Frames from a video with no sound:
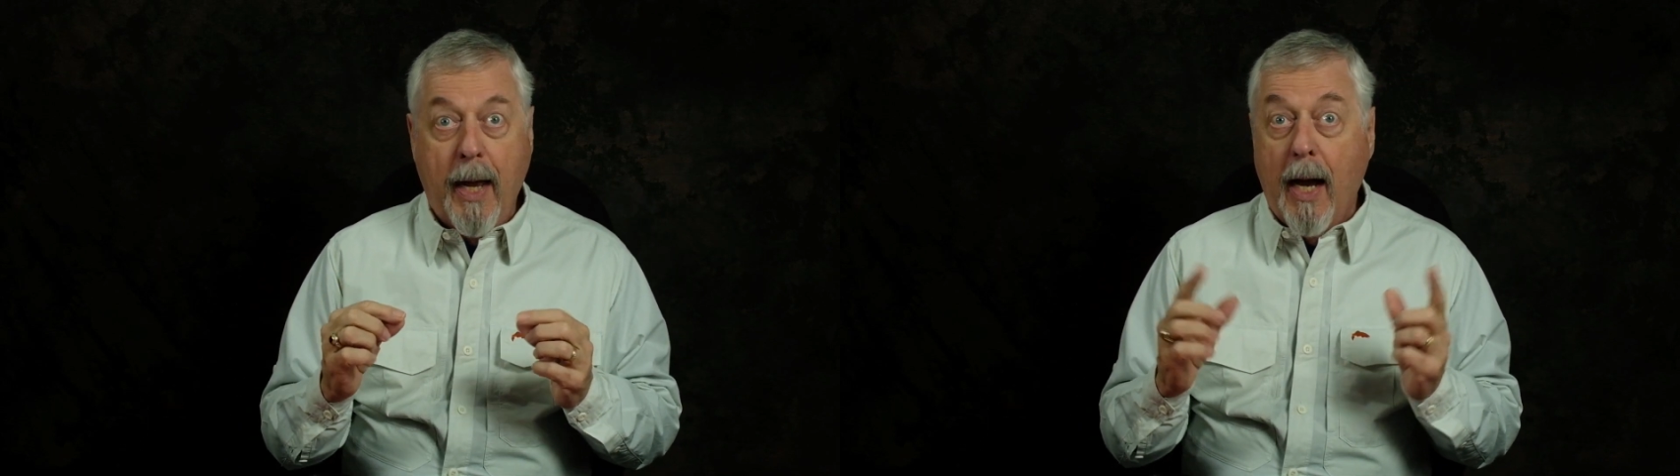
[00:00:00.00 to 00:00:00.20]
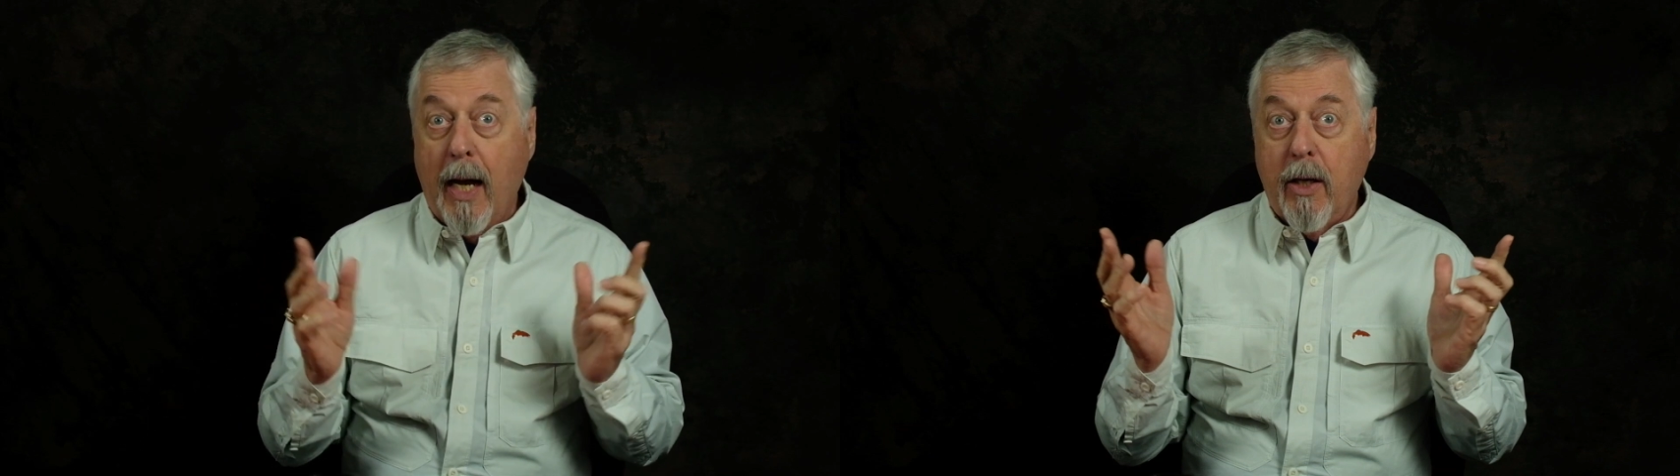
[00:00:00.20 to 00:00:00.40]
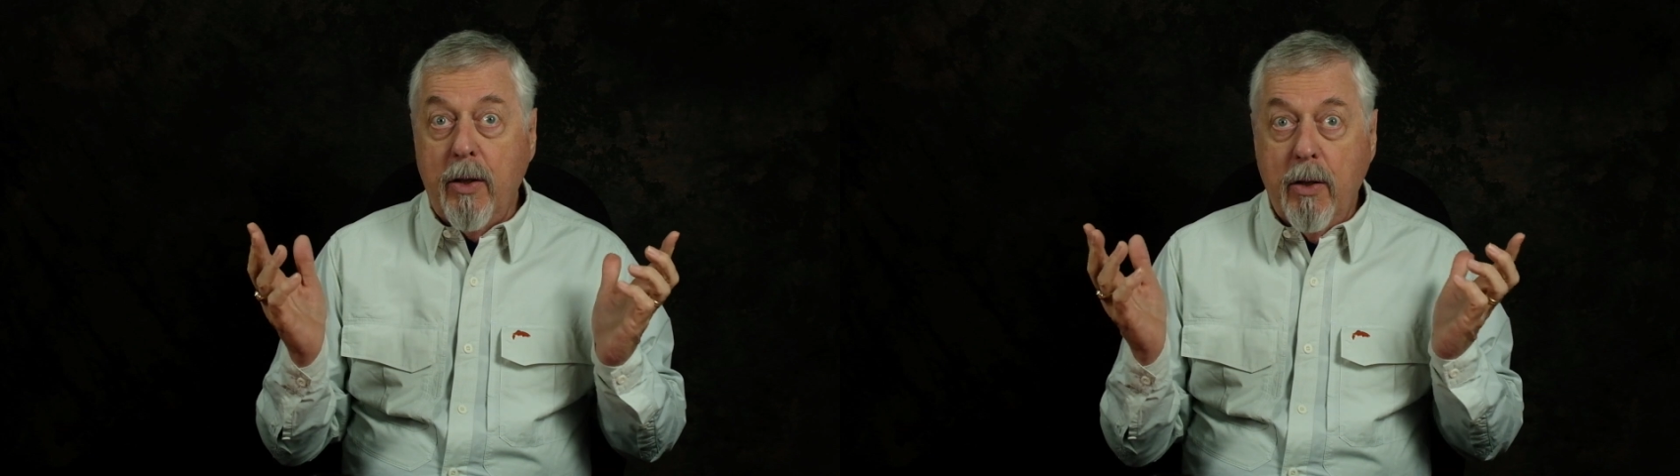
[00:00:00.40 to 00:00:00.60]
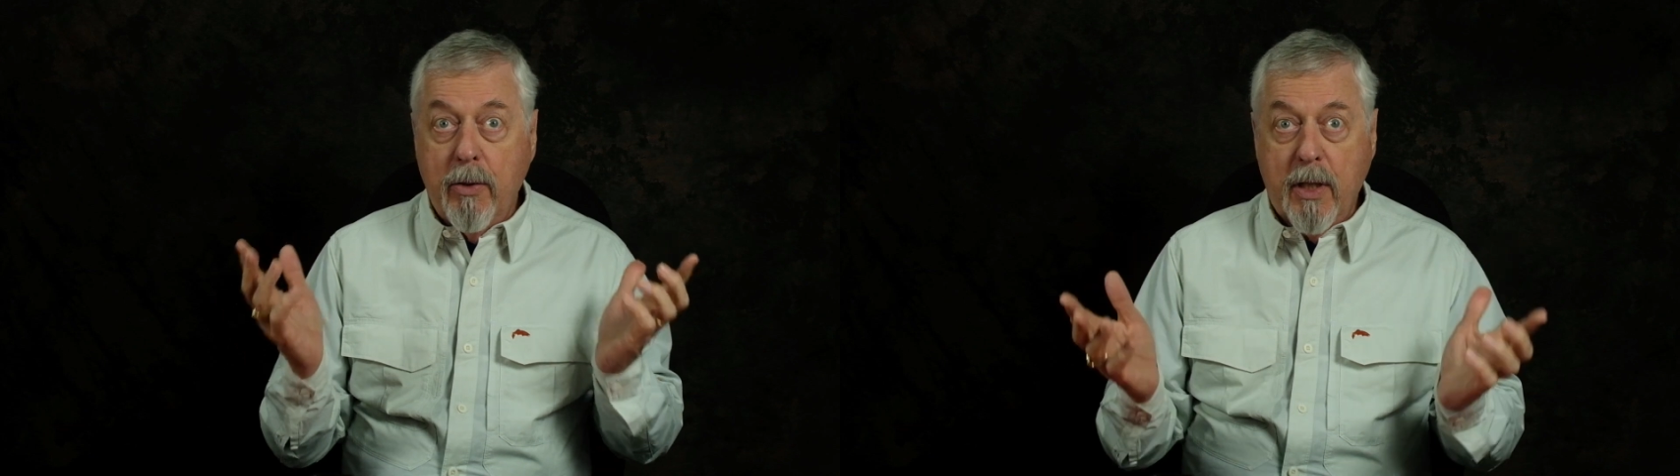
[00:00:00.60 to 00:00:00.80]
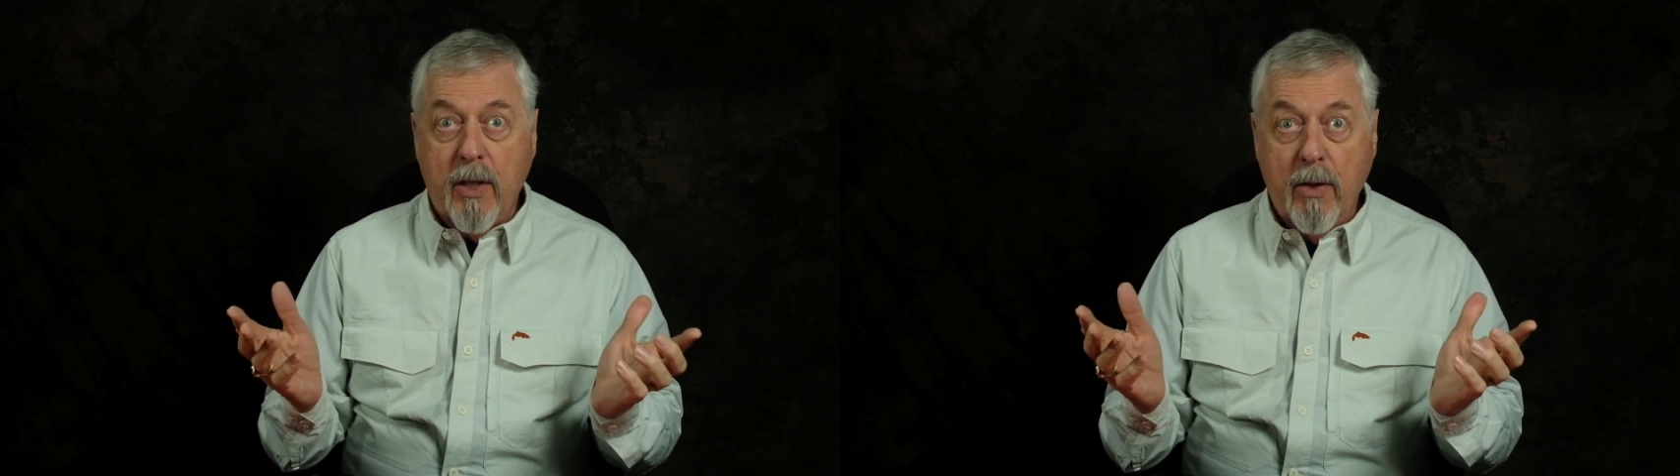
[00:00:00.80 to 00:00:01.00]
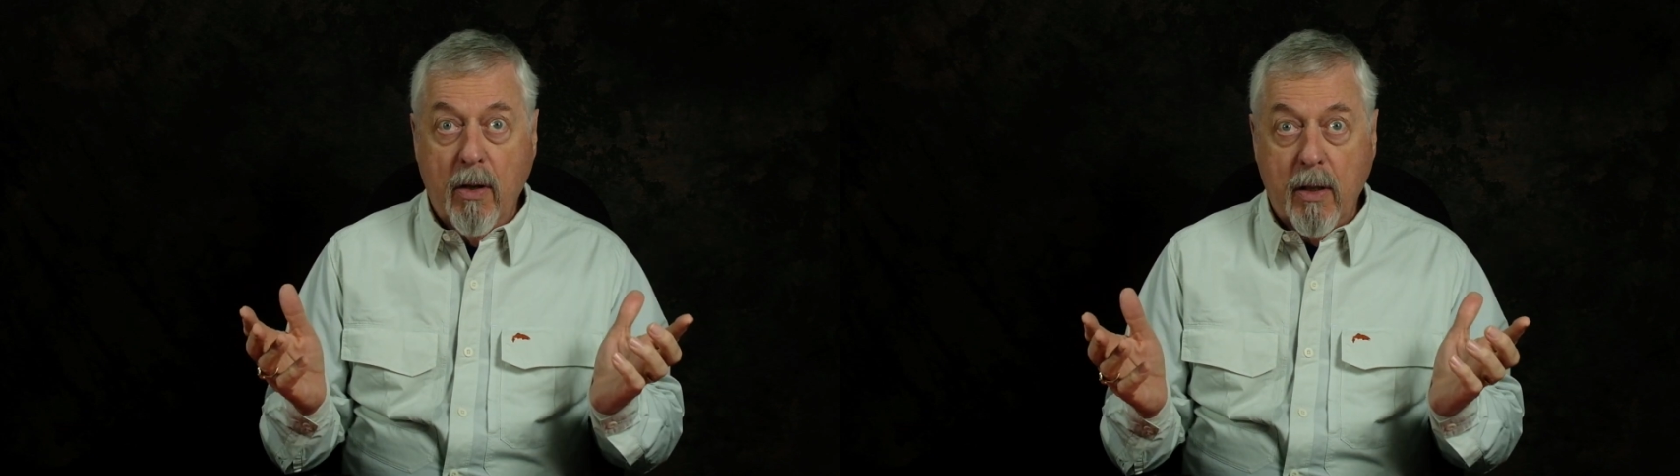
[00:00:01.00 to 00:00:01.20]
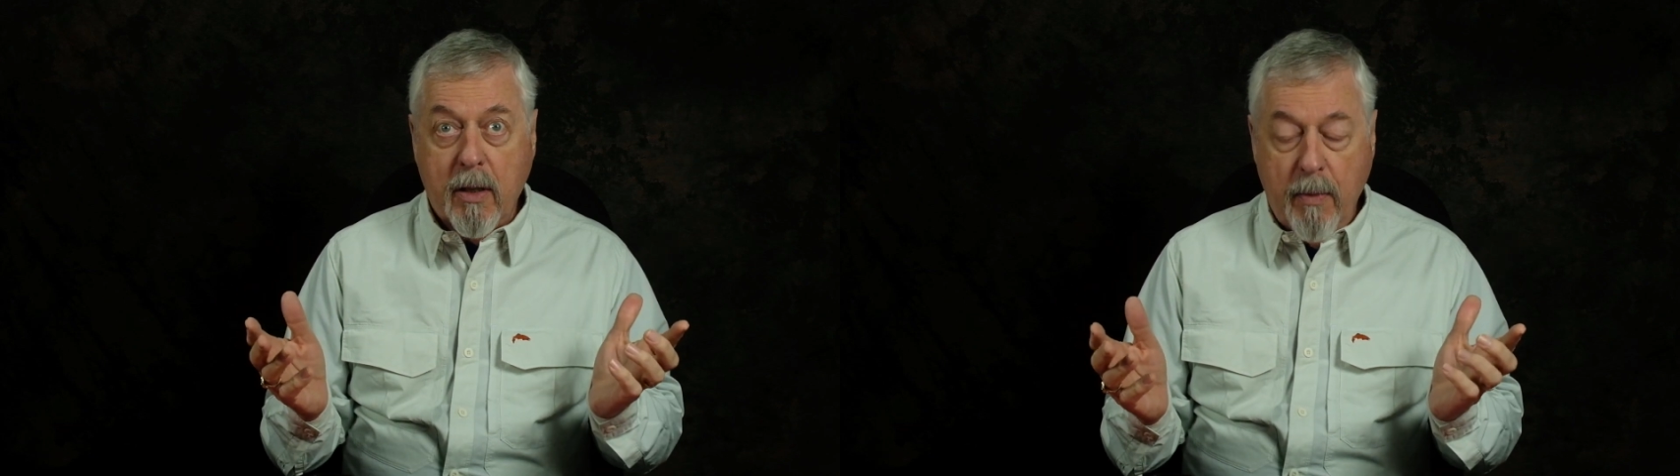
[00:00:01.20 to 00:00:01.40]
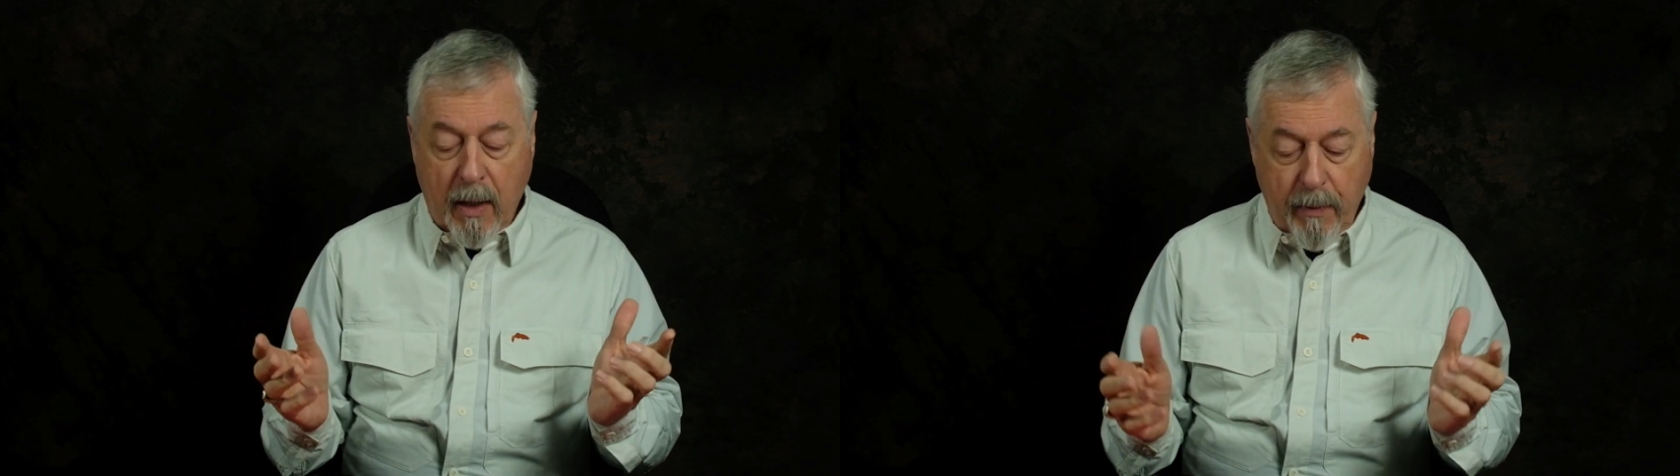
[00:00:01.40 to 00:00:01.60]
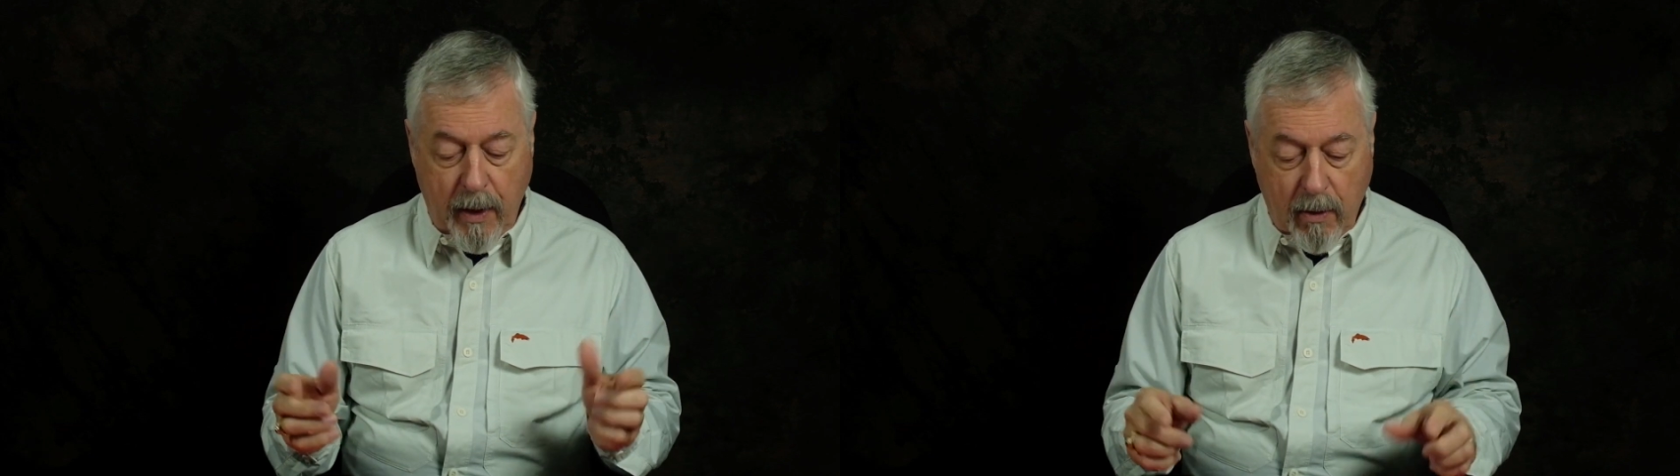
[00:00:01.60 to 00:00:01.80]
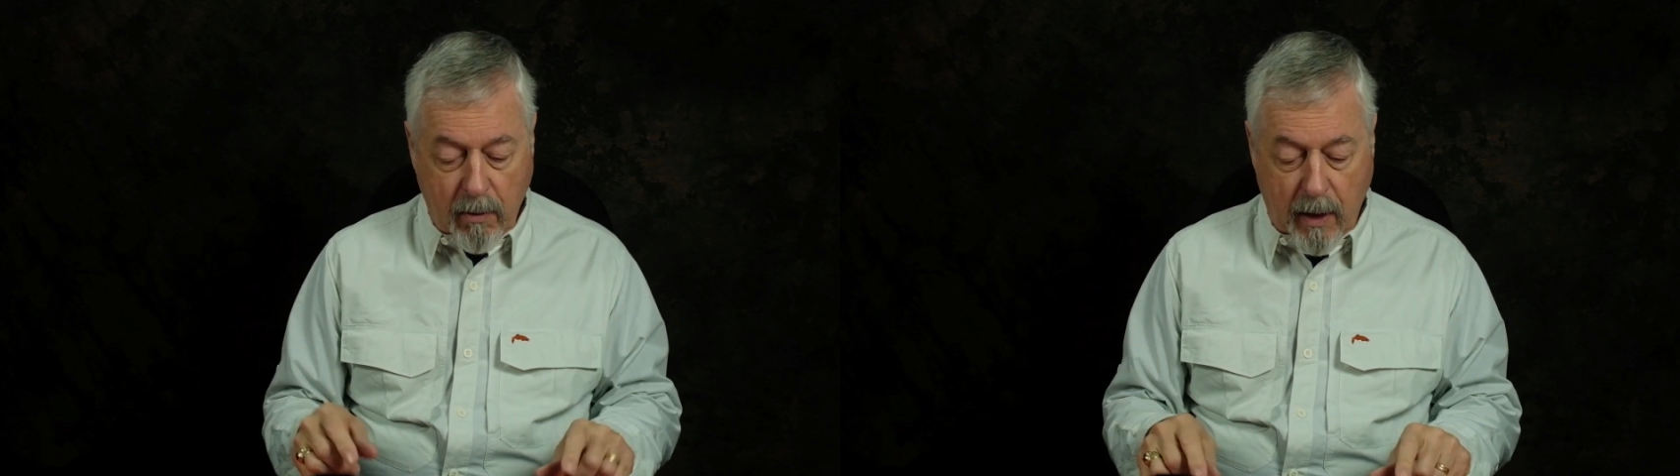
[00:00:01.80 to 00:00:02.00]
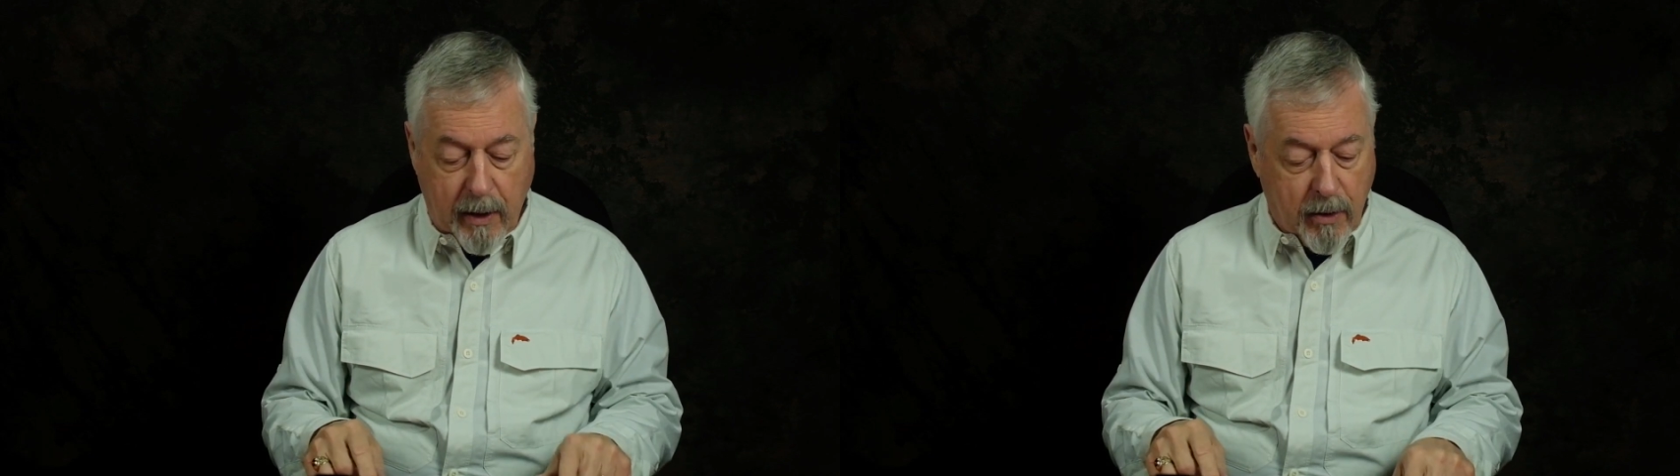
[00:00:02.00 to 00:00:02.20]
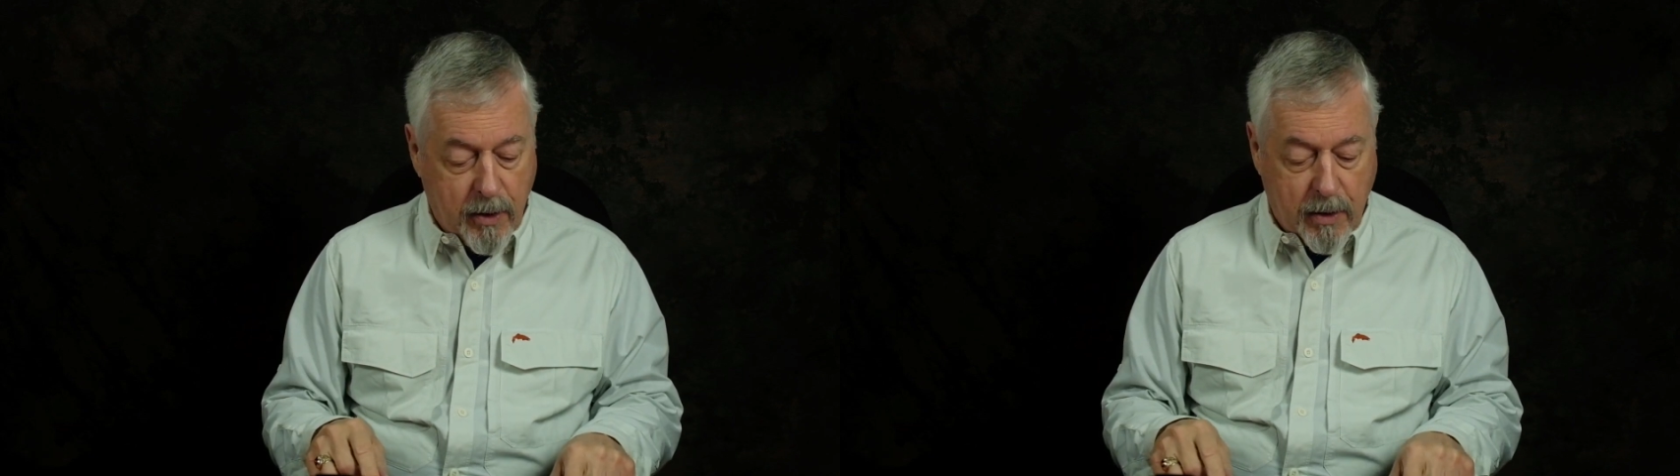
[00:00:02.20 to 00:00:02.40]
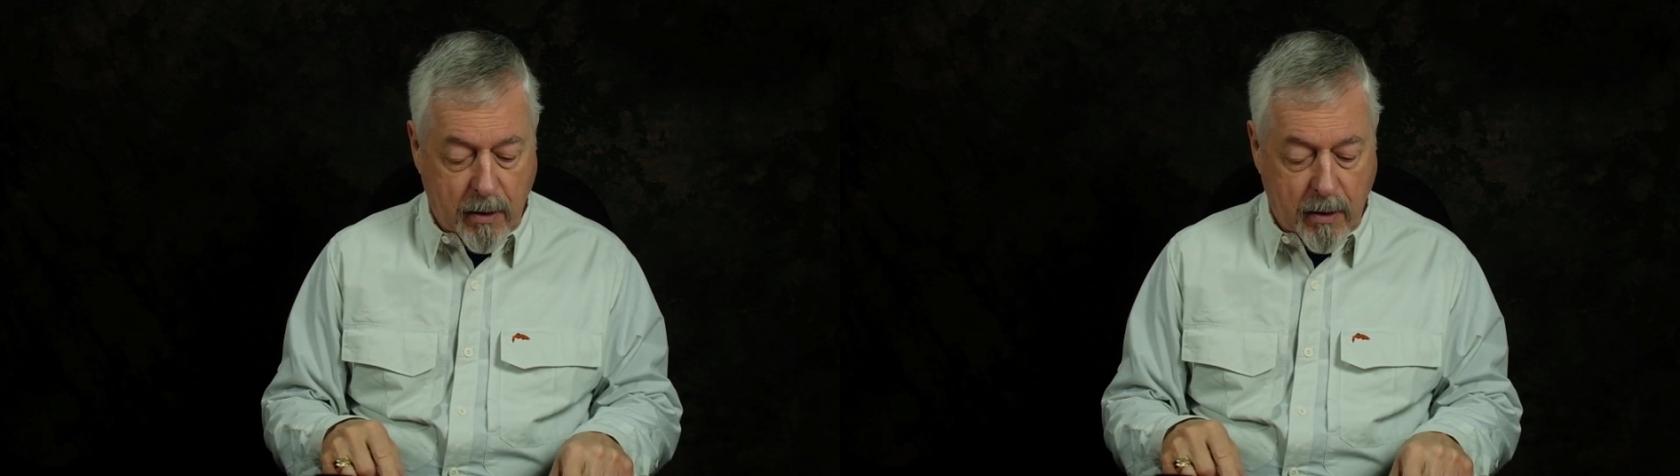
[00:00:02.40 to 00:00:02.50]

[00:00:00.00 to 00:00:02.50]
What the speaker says: I can use this knot to make my own leaders.